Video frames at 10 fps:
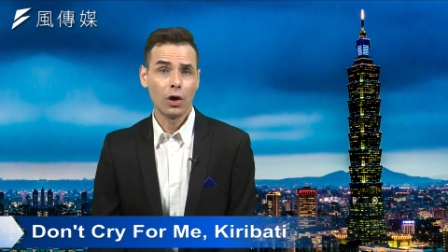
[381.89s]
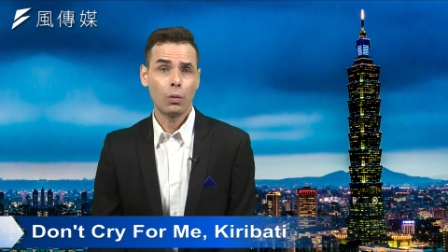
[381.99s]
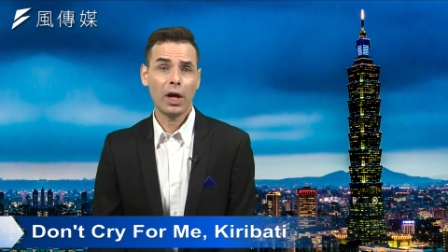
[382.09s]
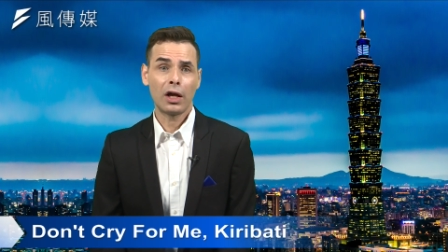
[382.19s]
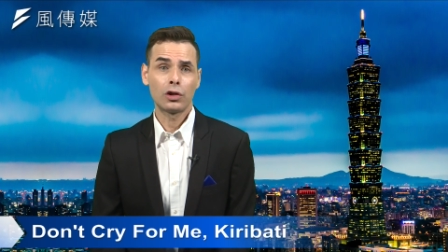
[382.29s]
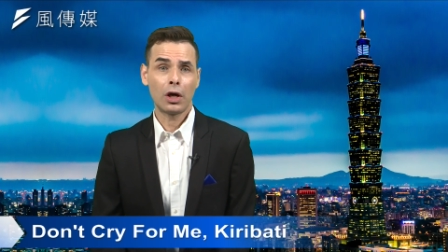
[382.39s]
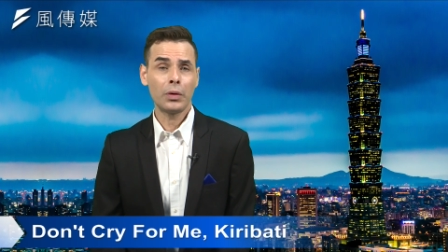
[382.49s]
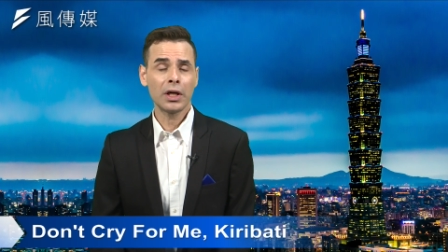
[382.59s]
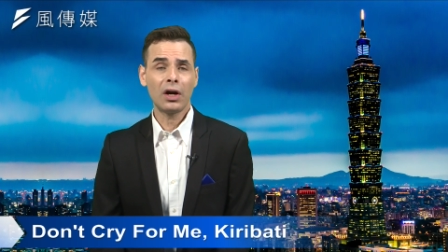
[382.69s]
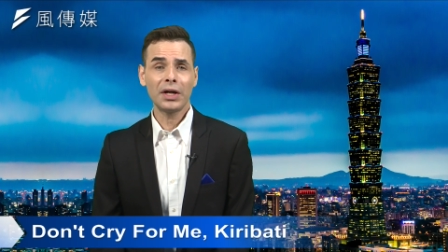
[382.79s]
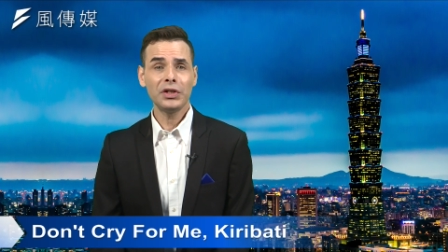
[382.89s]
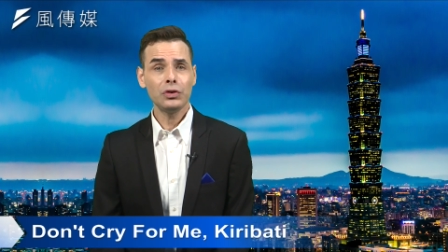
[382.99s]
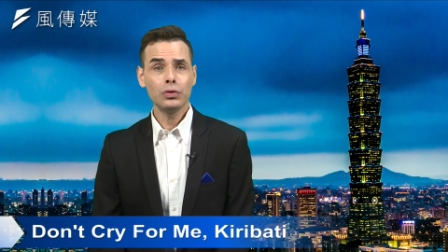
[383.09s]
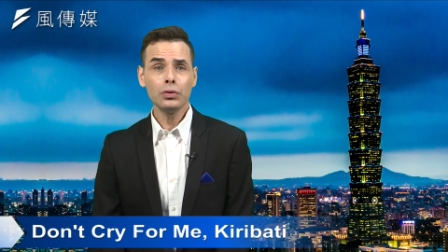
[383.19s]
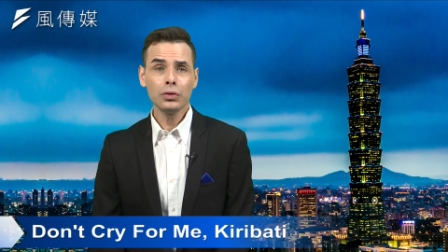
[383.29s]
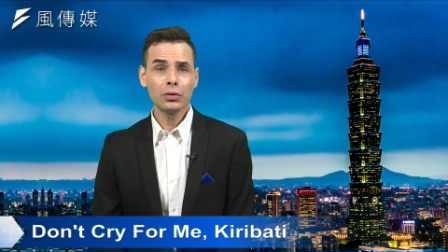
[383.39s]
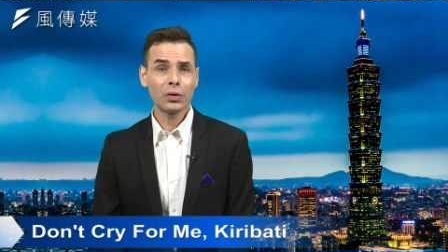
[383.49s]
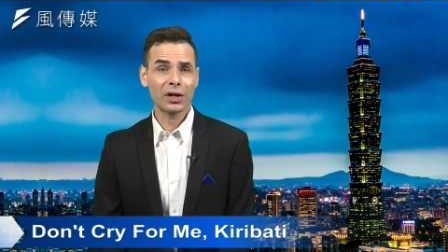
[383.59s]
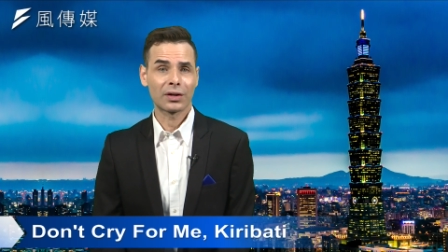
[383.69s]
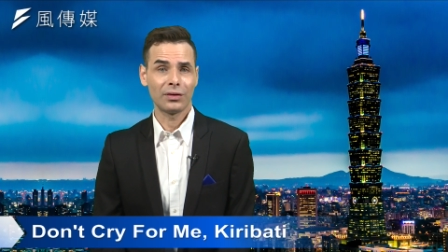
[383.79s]
Well, going on in New
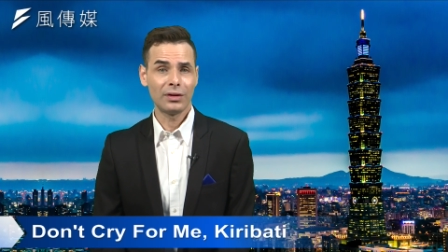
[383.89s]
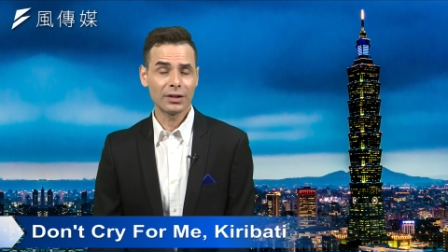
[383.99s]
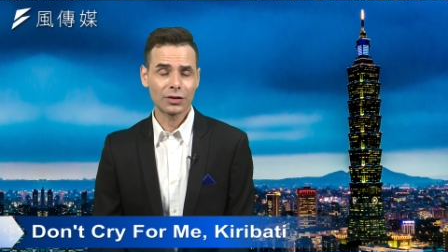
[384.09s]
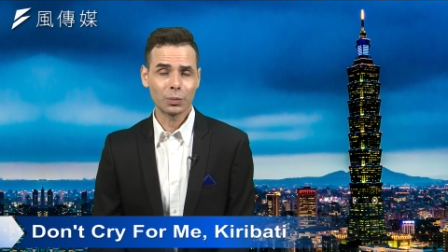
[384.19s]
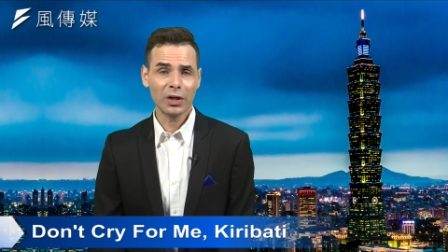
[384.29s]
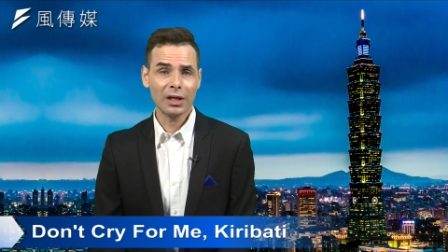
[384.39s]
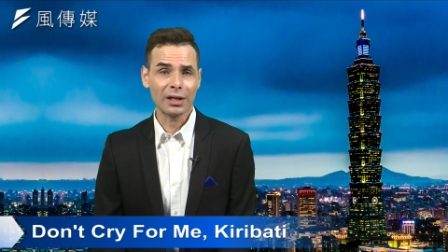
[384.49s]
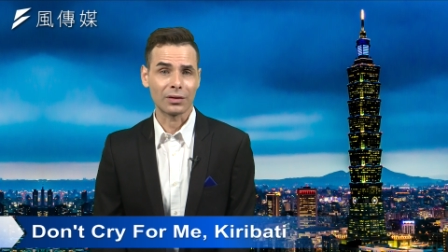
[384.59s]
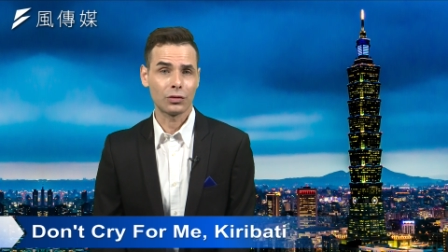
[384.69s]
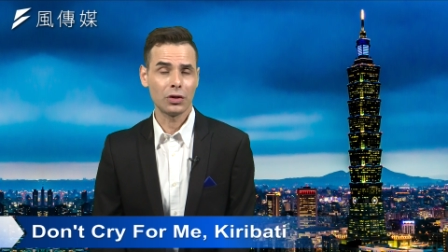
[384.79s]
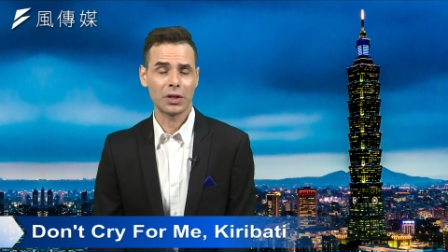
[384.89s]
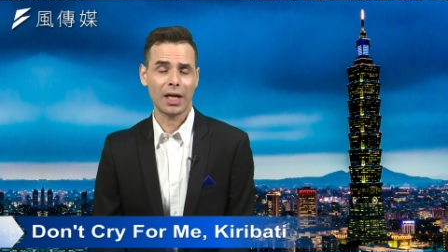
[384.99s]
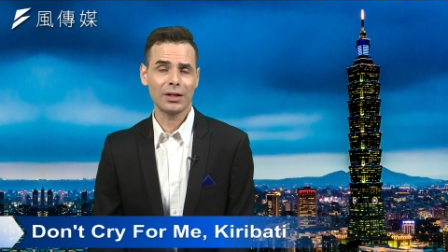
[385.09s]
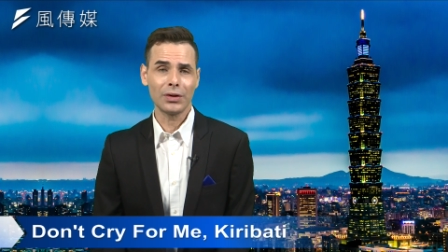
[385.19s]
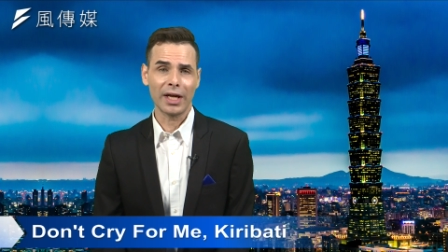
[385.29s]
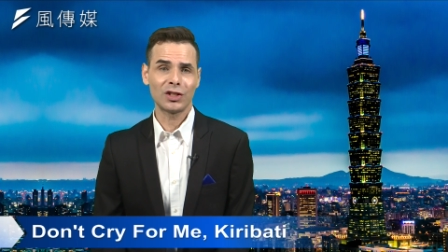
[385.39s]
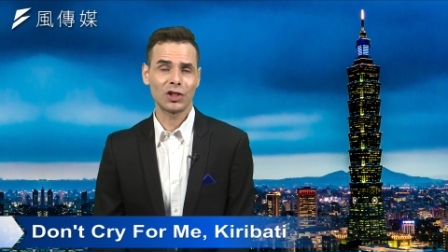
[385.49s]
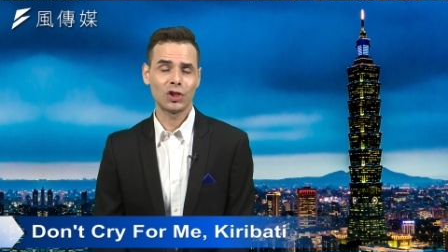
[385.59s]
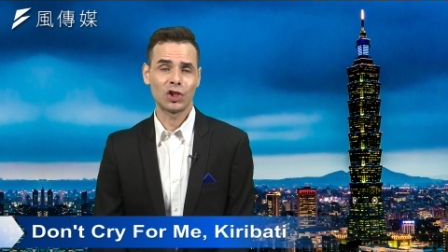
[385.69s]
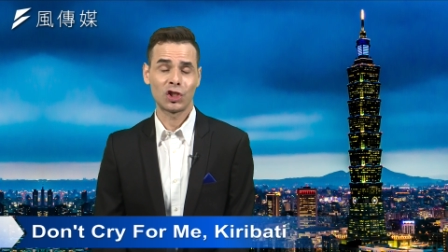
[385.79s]
York this week, the United
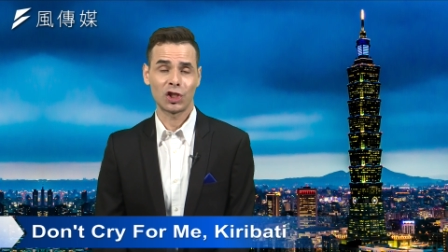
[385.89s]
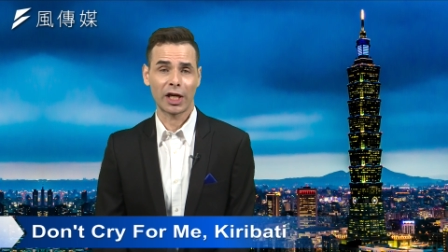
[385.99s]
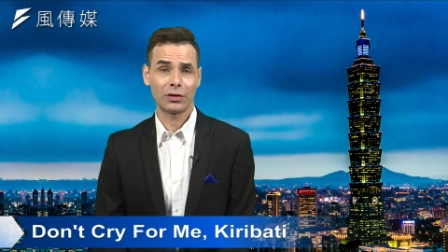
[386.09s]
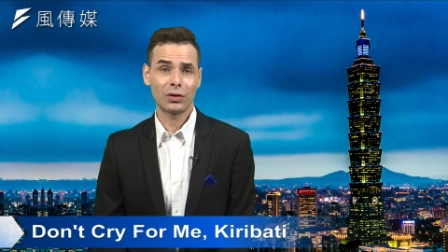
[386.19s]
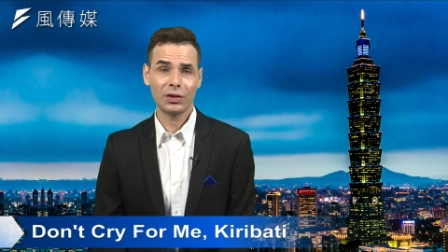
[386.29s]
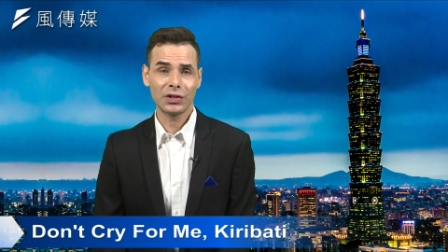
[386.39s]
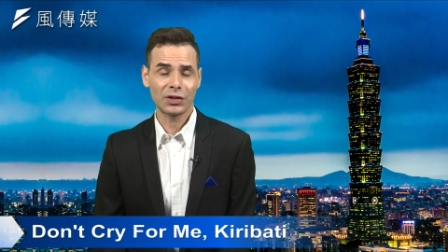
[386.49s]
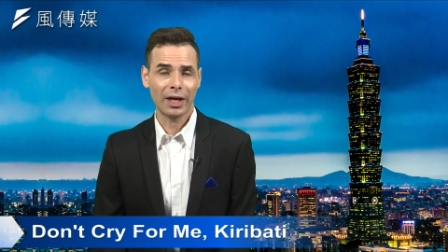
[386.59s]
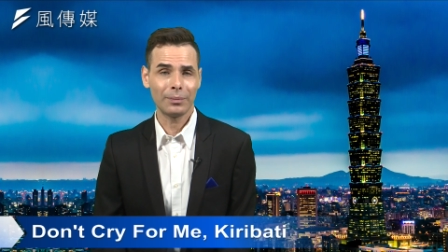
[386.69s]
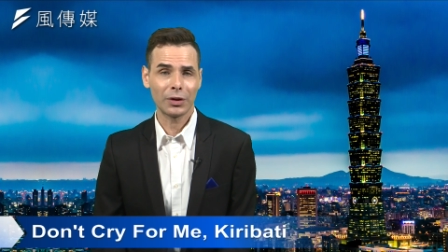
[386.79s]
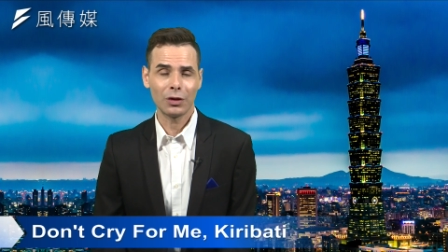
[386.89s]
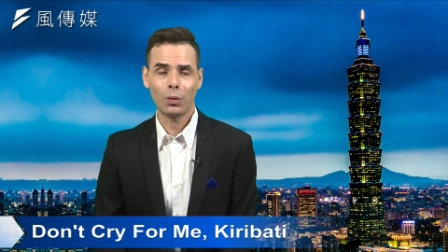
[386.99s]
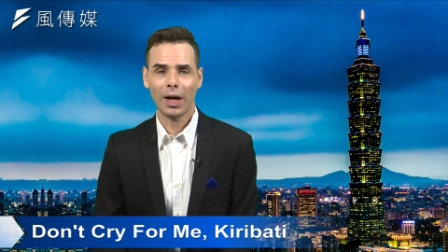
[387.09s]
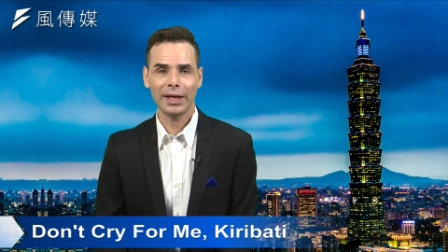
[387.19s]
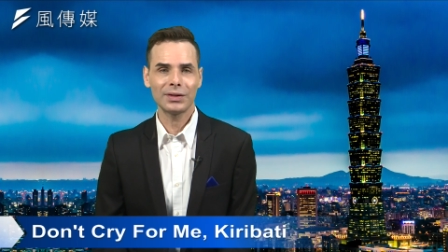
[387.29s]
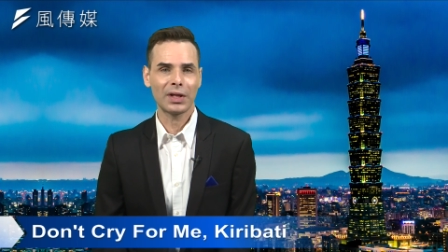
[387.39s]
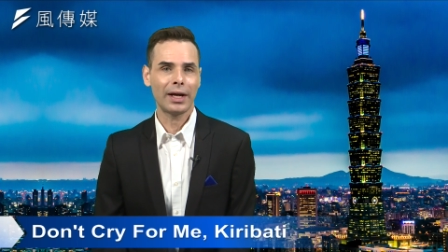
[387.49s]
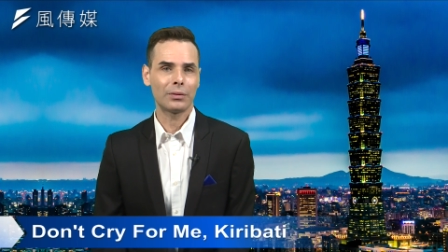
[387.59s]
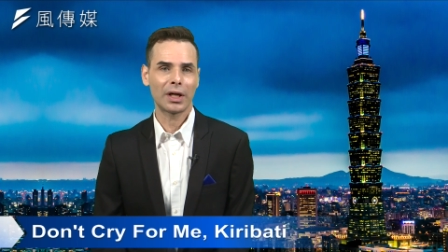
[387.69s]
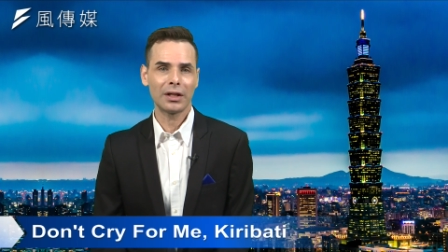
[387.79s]
Nations General Assembly. Why is
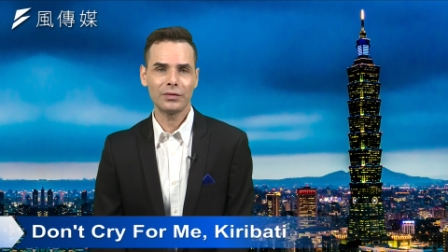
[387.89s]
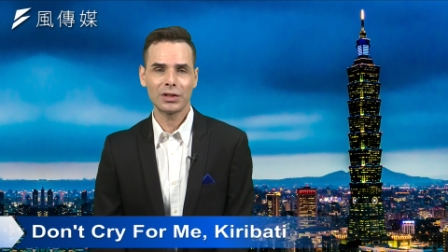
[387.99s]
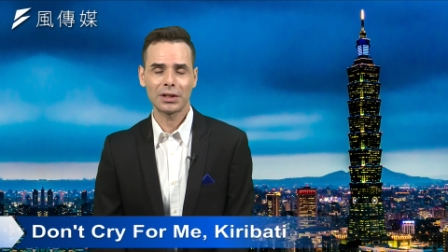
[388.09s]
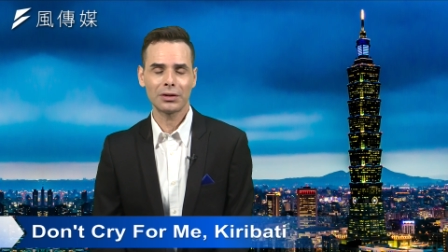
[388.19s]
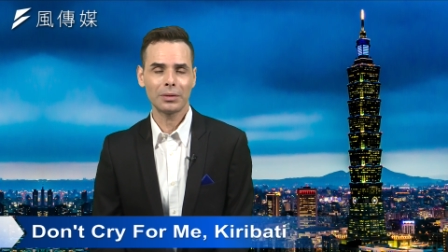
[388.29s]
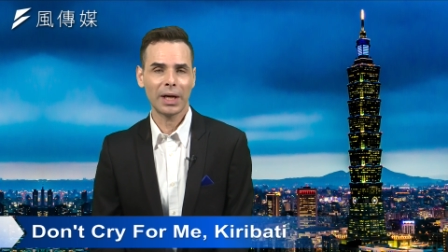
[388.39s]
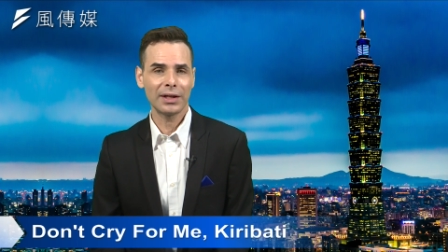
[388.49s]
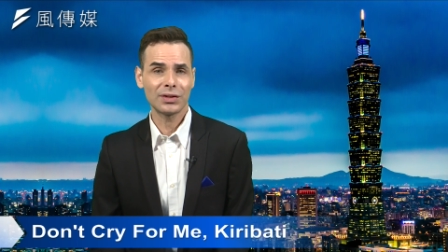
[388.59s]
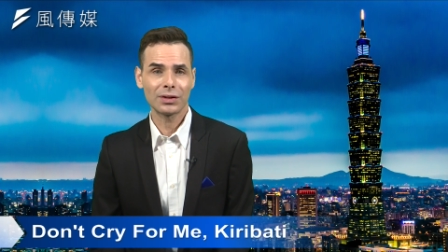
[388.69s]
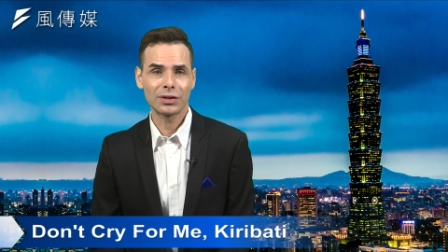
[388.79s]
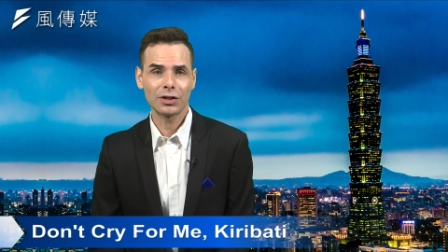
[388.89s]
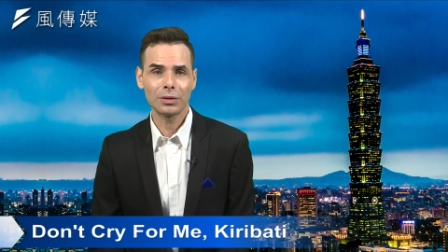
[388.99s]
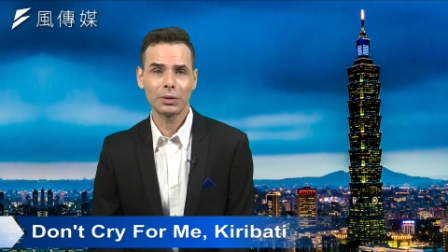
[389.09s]
that relevant to Kiribati's decision?